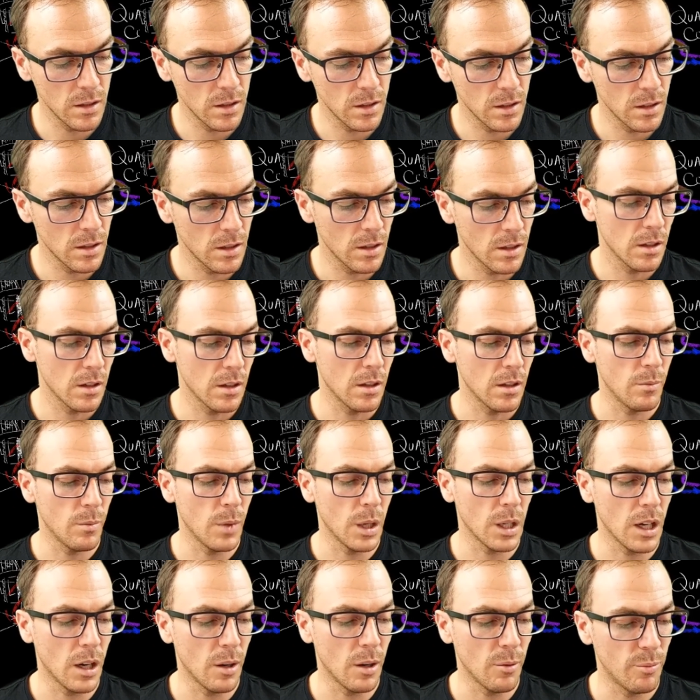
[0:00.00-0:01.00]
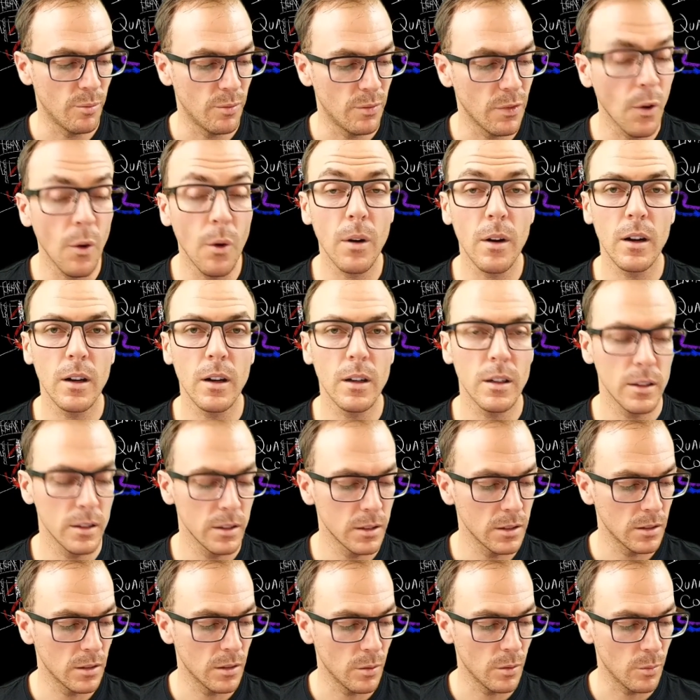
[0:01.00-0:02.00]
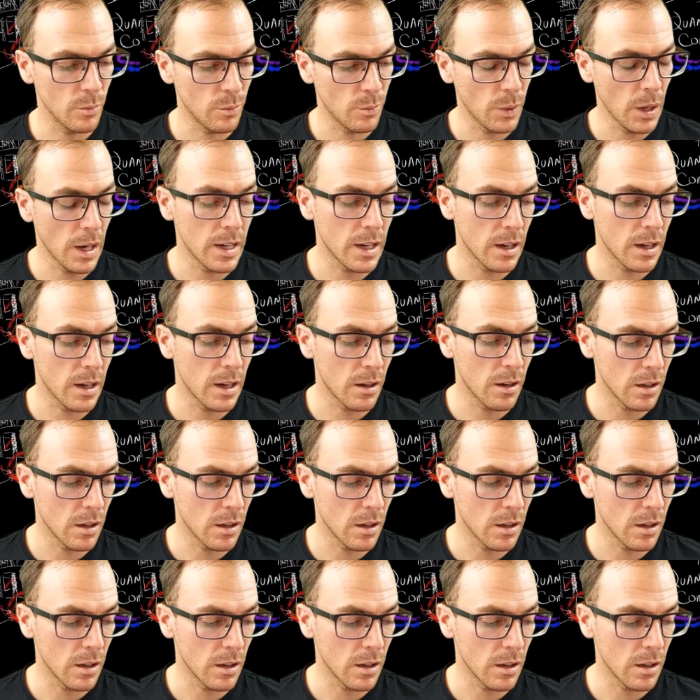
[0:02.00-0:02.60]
make up 4 binary